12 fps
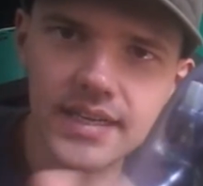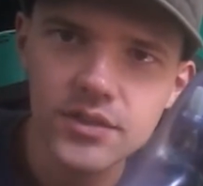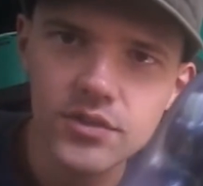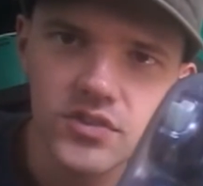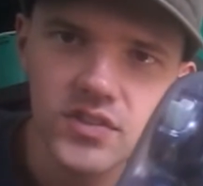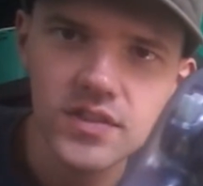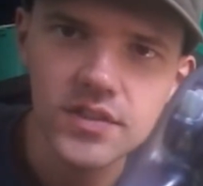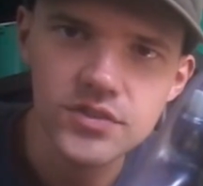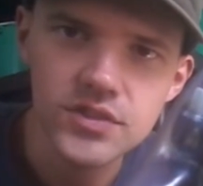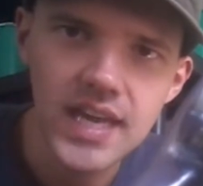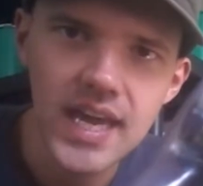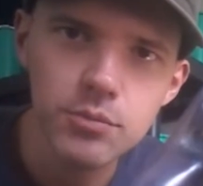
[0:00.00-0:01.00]
you can see
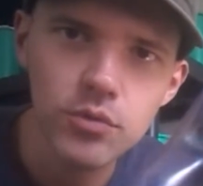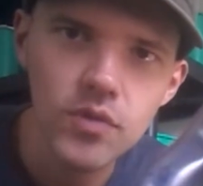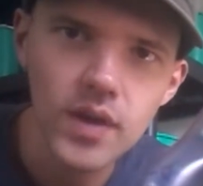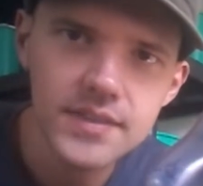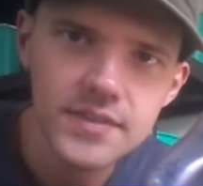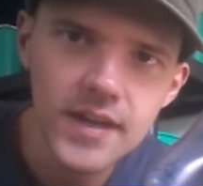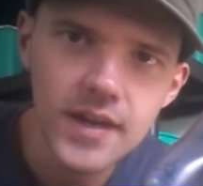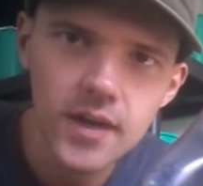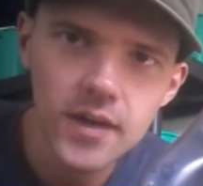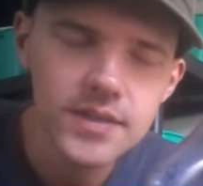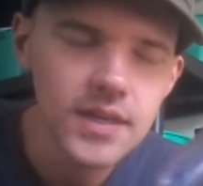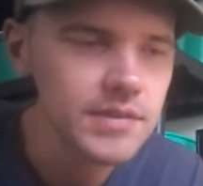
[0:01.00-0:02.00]
there's a cable right
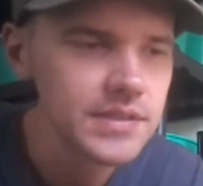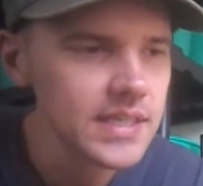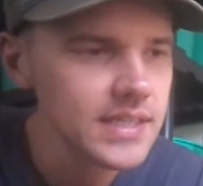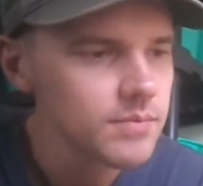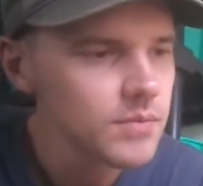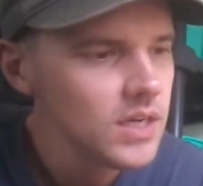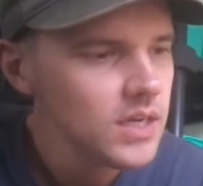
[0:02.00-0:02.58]
there and everything.